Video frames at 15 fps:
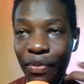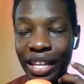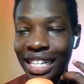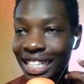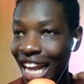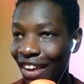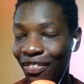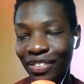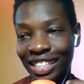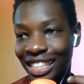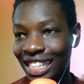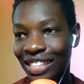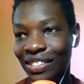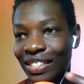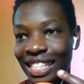toughest
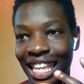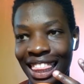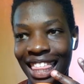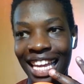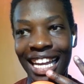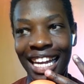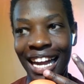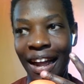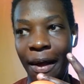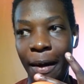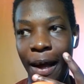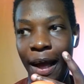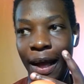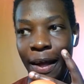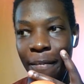seasons I think
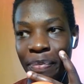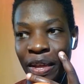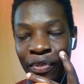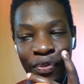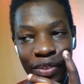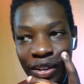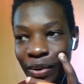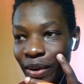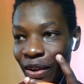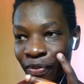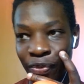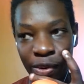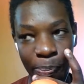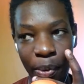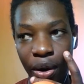if, you know, a
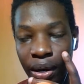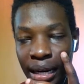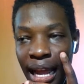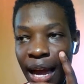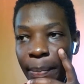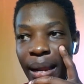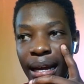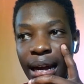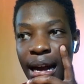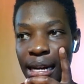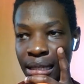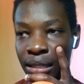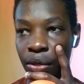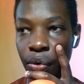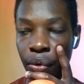football club like
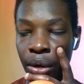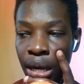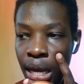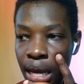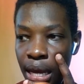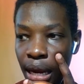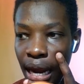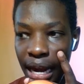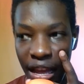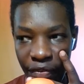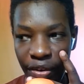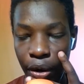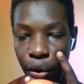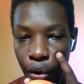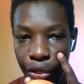Arsenal can
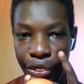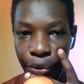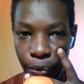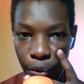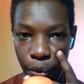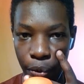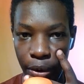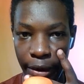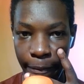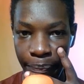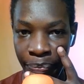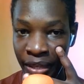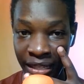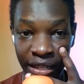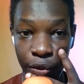never go through.
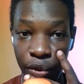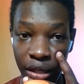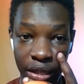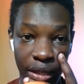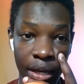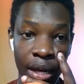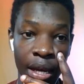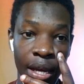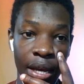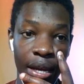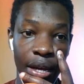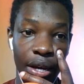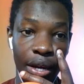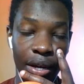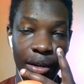This is it.
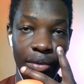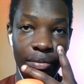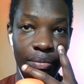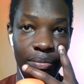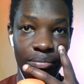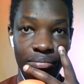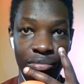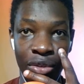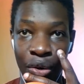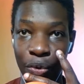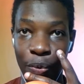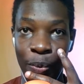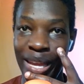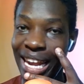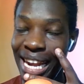You know,
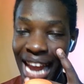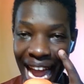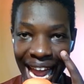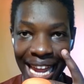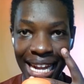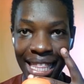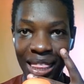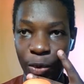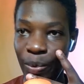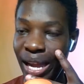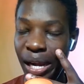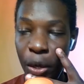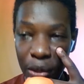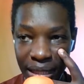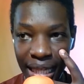we are ninth, we are
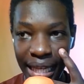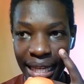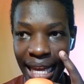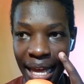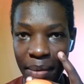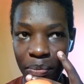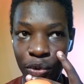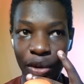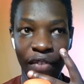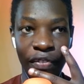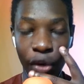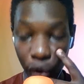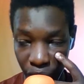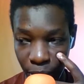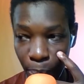losing games, we have
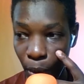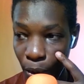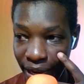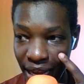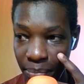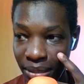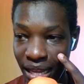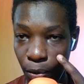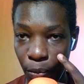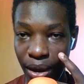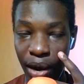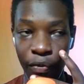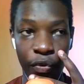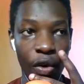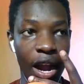lost more games than we
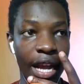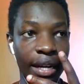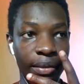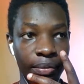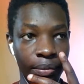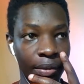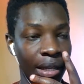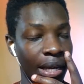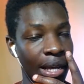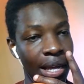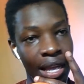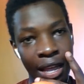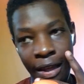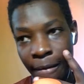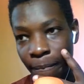have won.
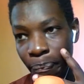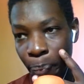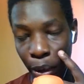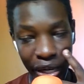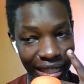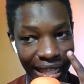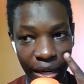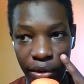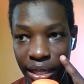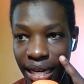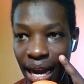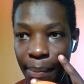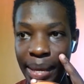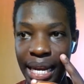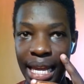Points are not
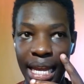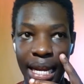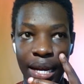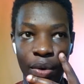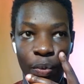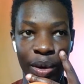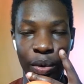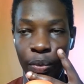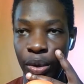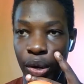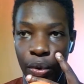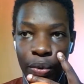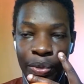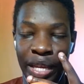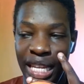coming in. We
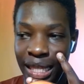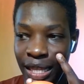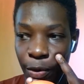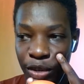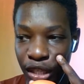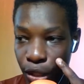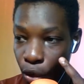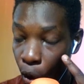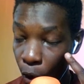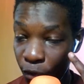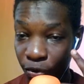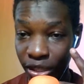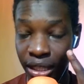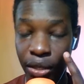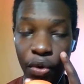know there is no hope
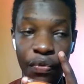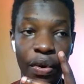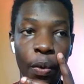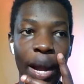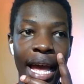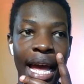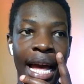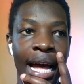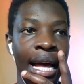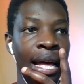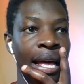for silverware.